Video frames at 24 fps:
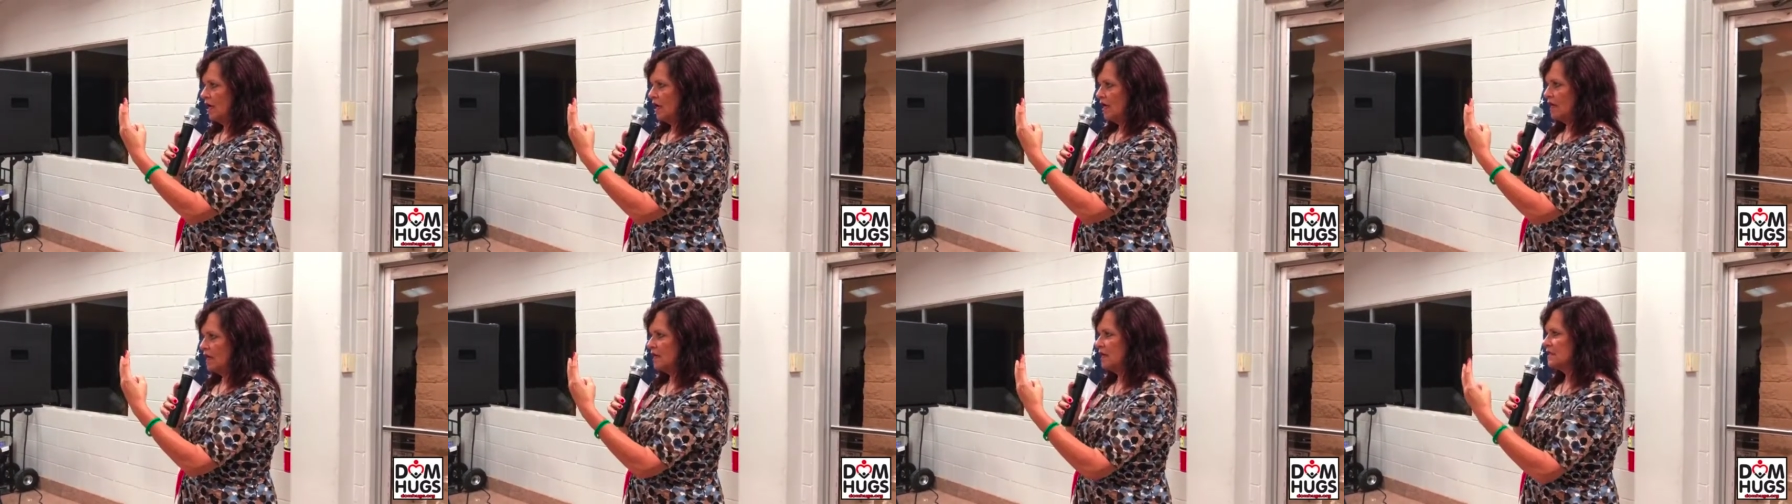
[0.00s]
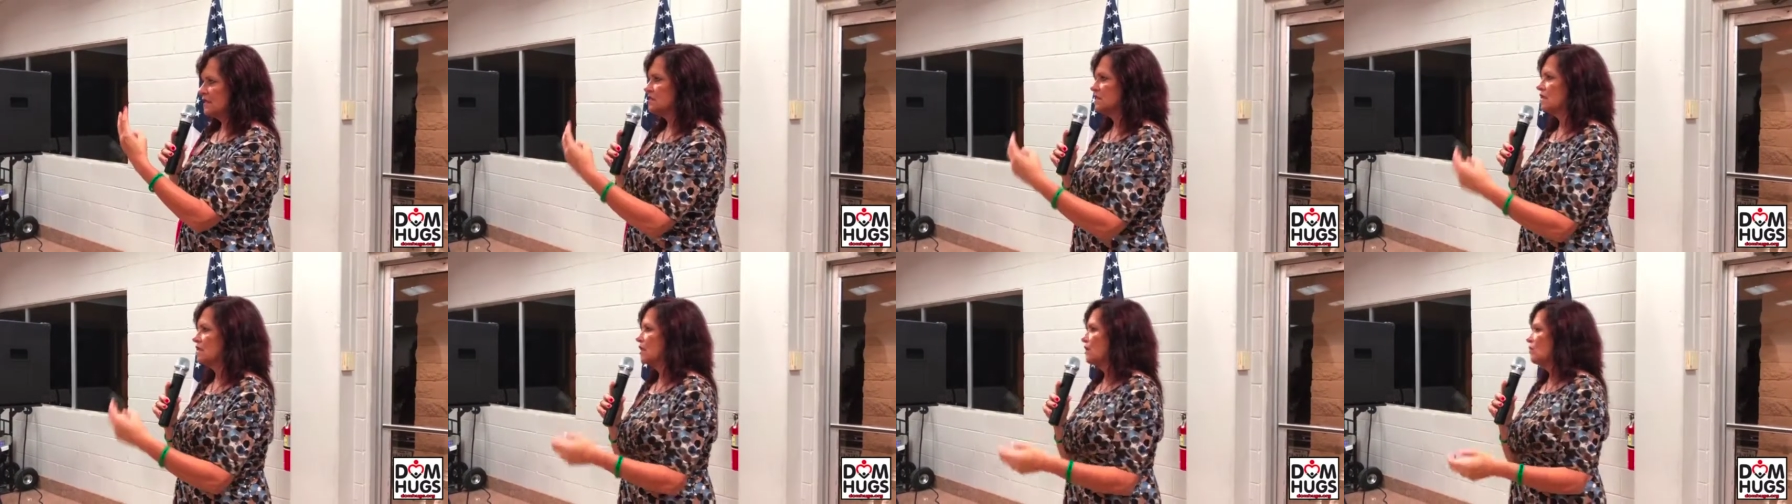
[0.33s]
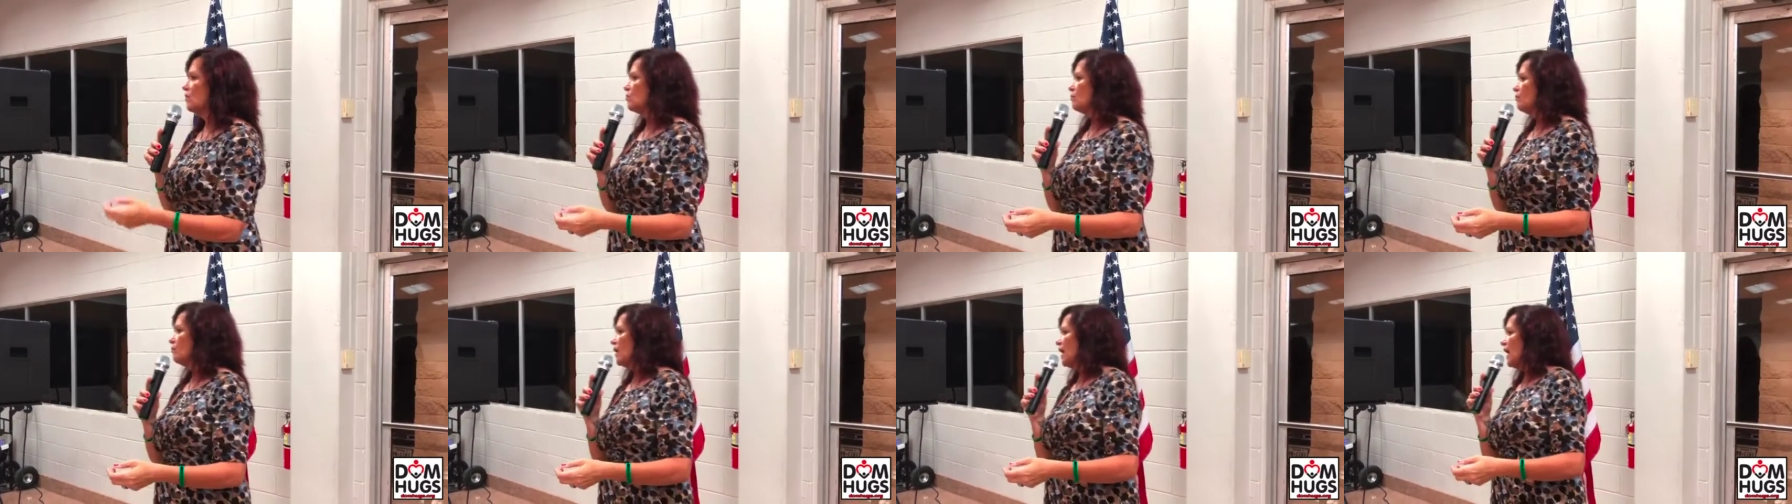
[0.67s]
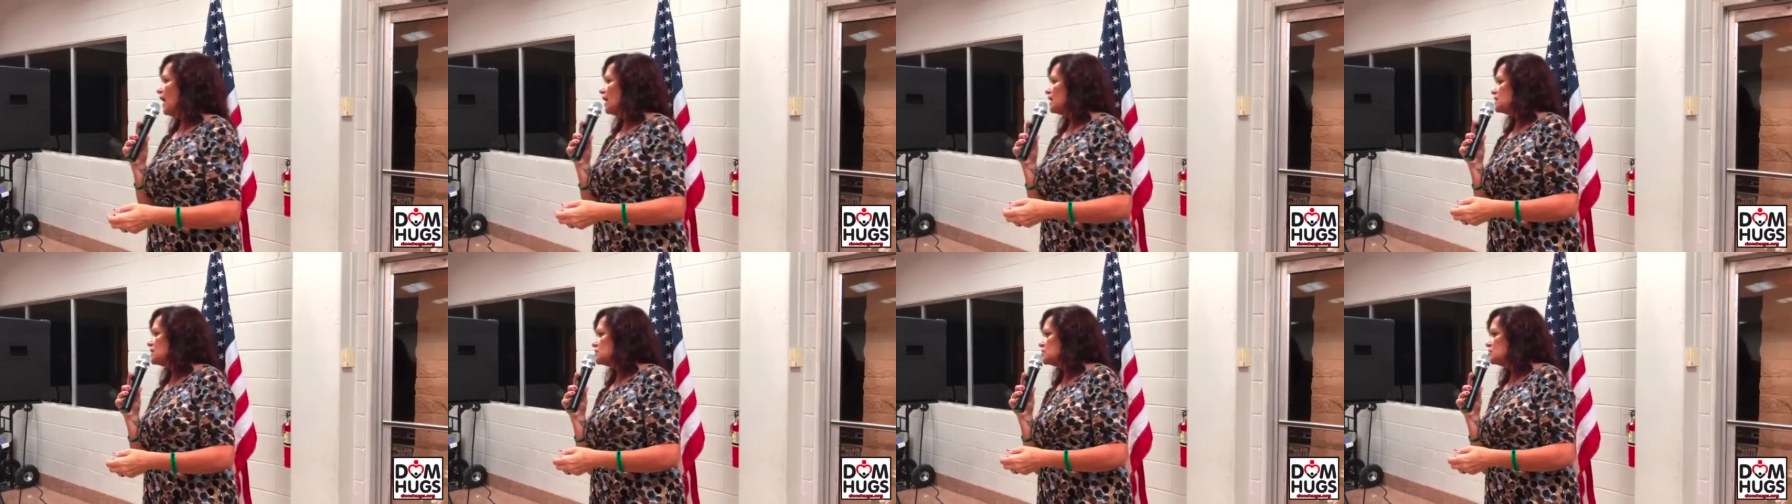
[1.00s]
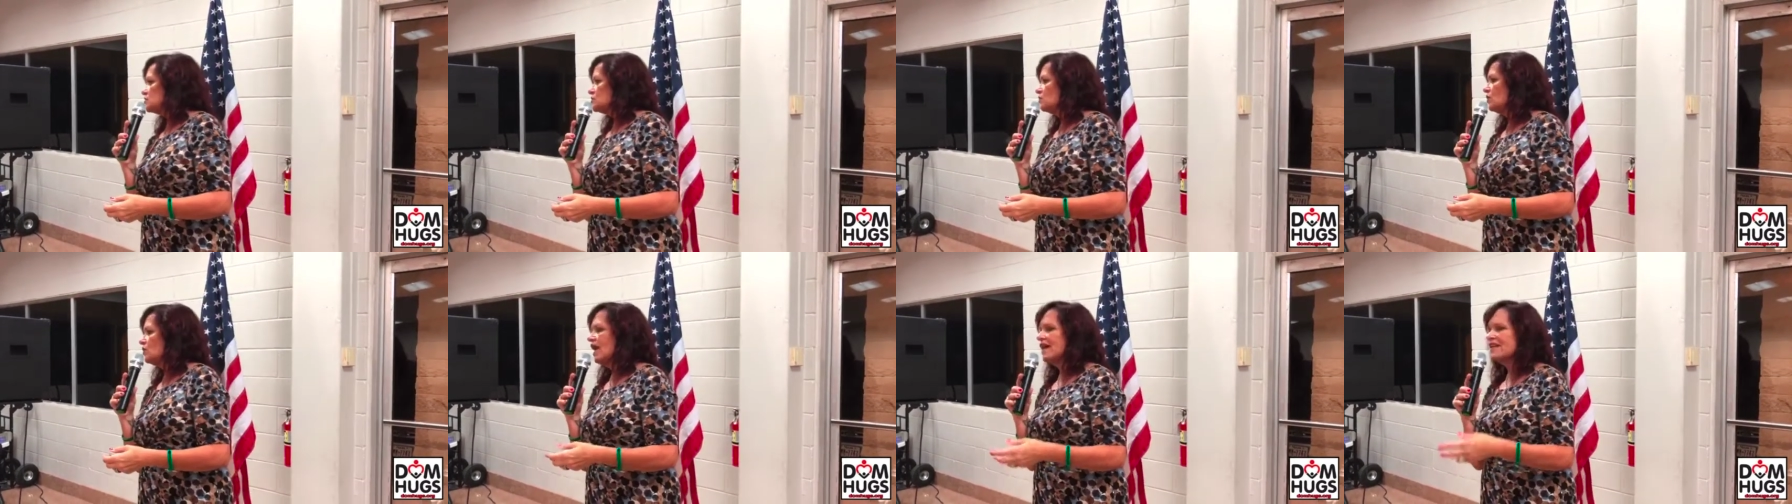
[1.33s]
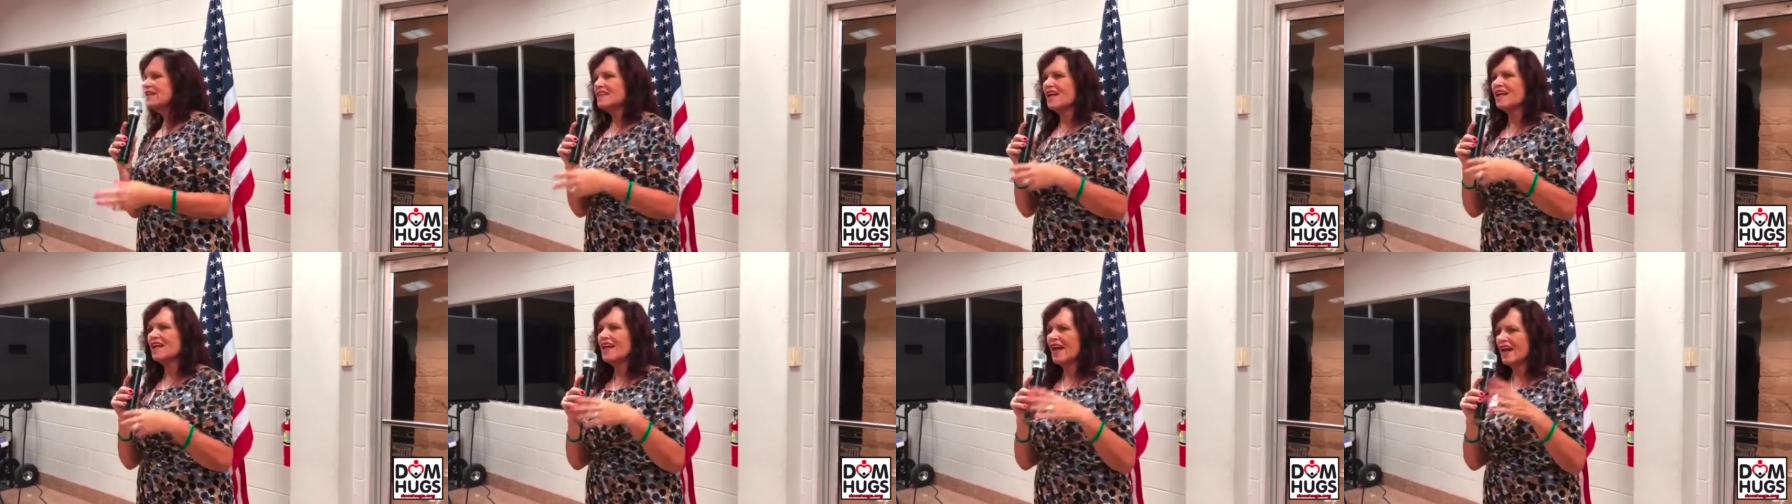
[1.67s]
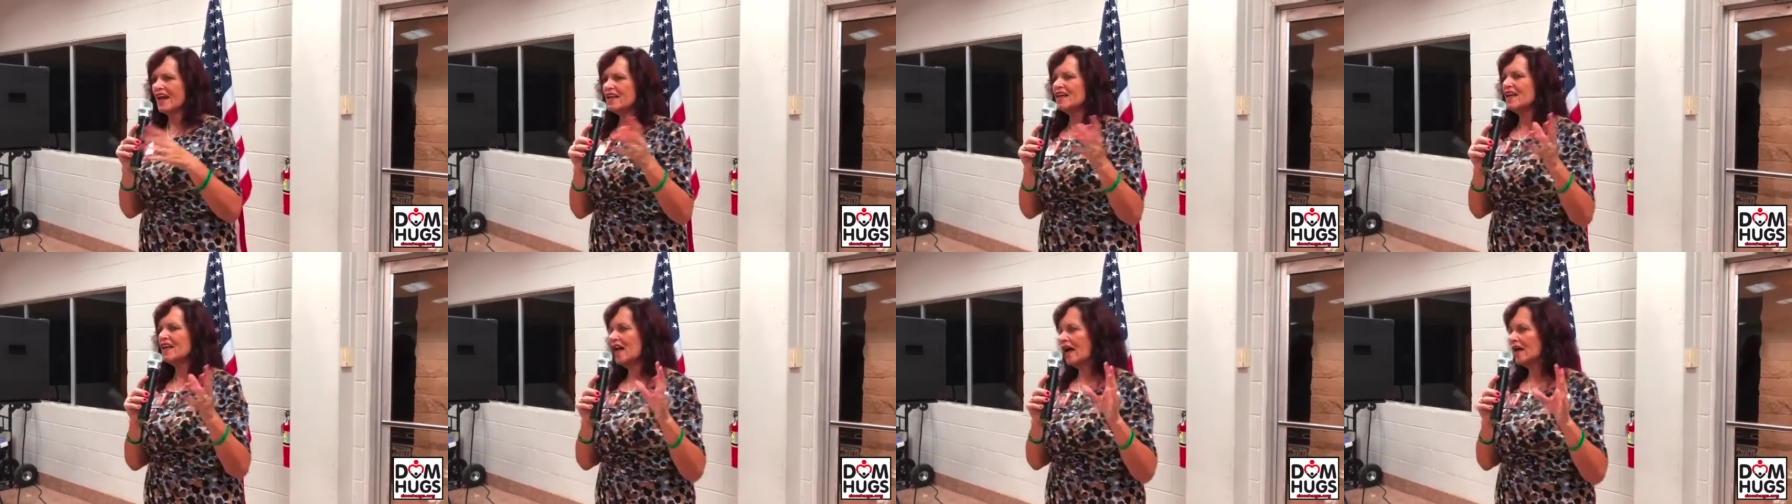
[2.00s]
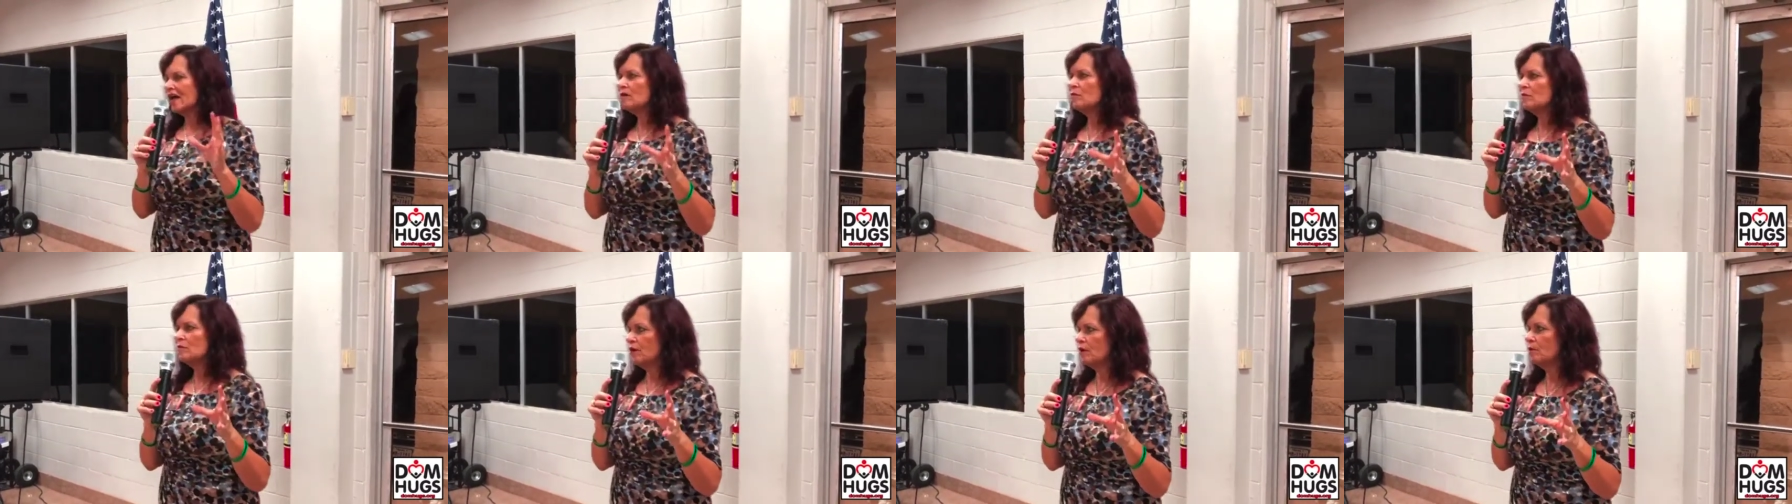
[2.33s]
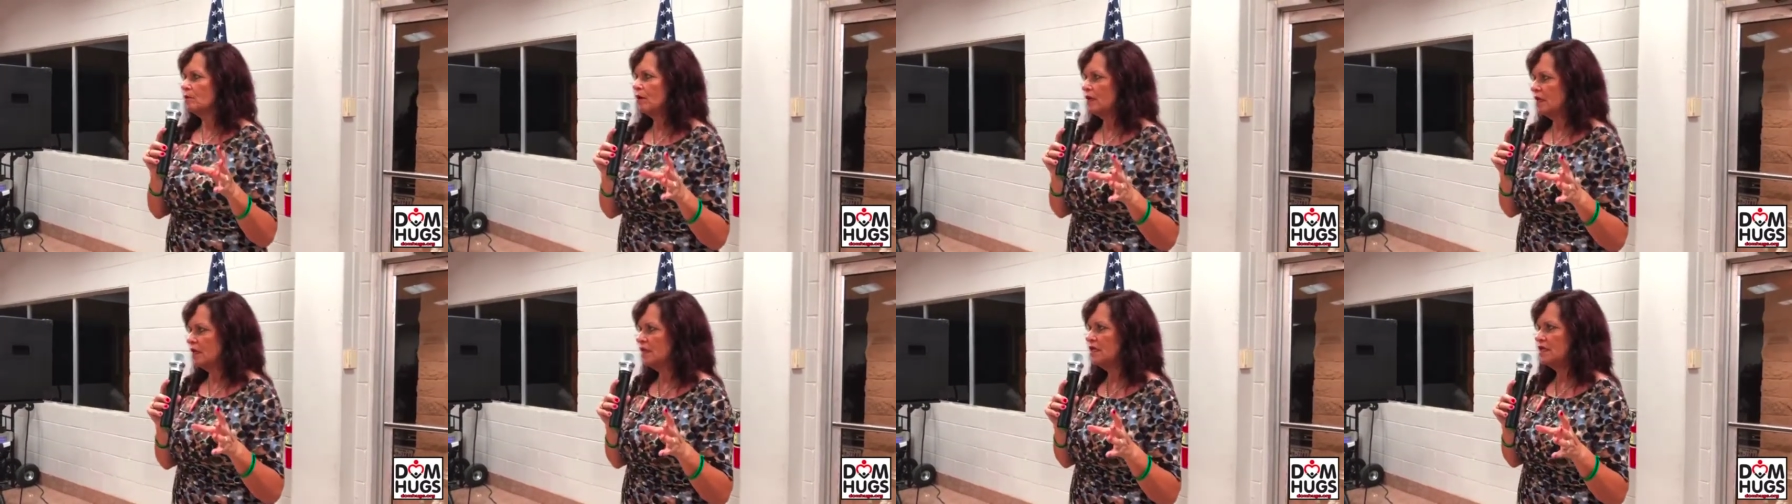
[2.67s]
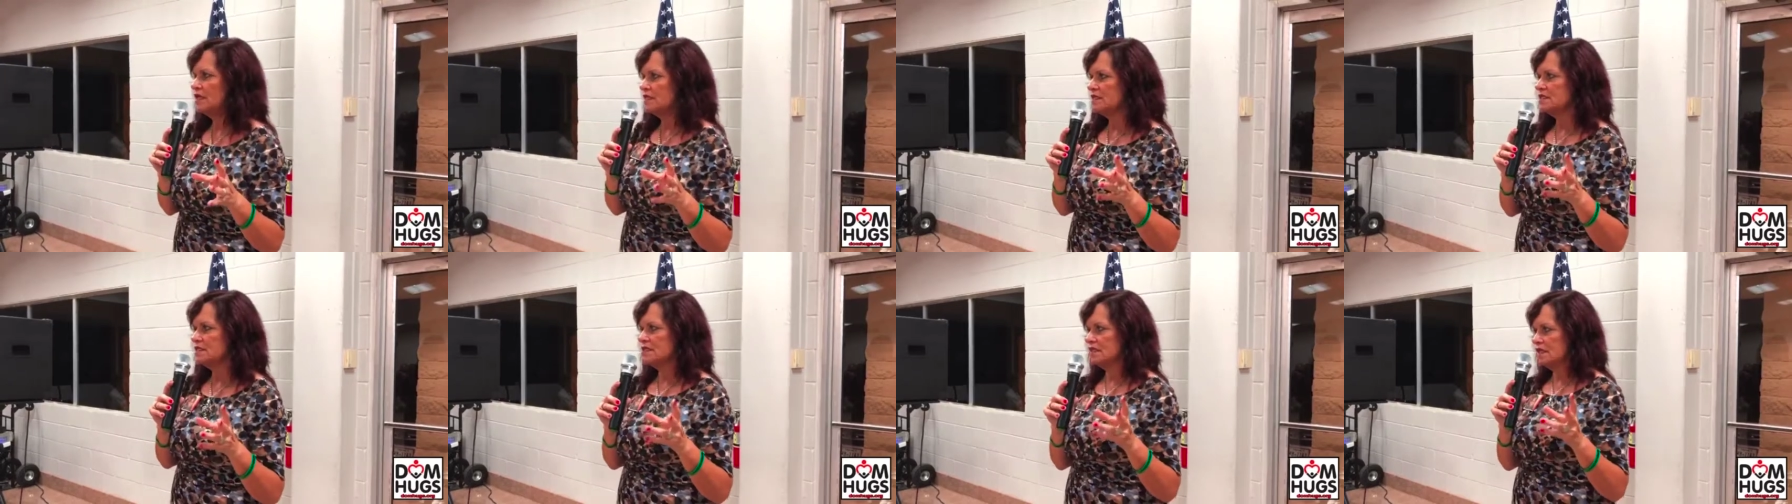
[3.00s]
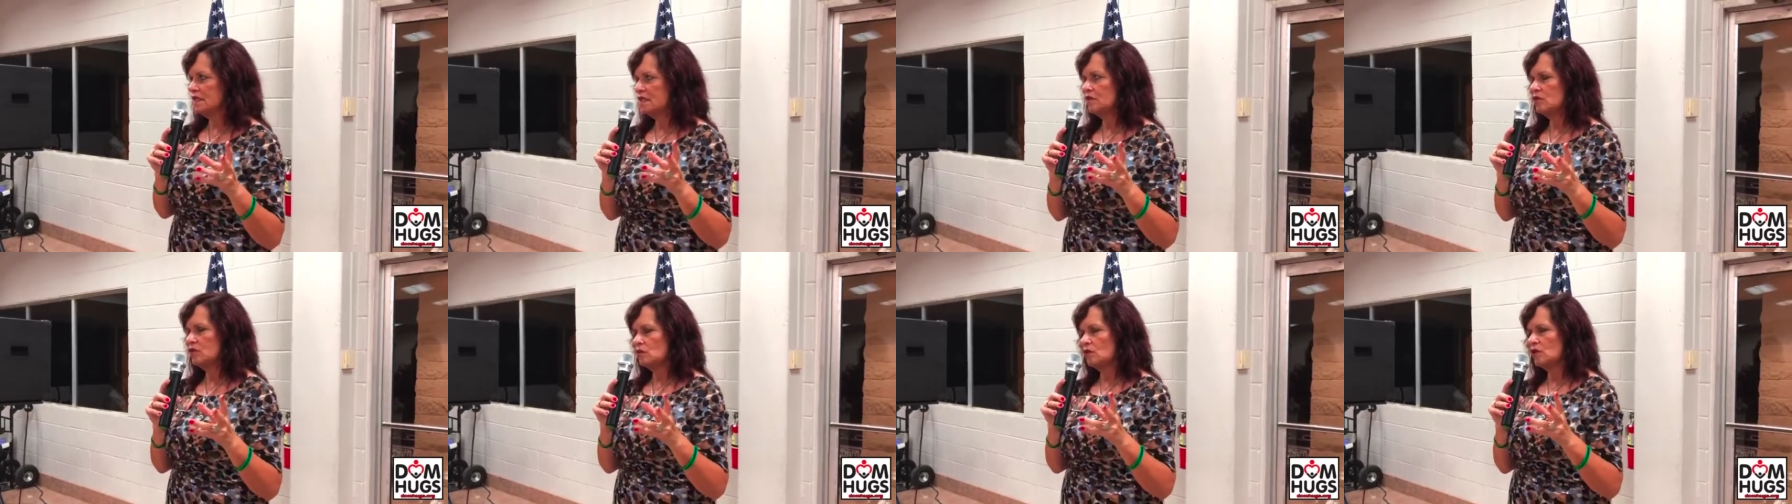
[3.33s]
He doesn't look past you like a lot of people in D.C.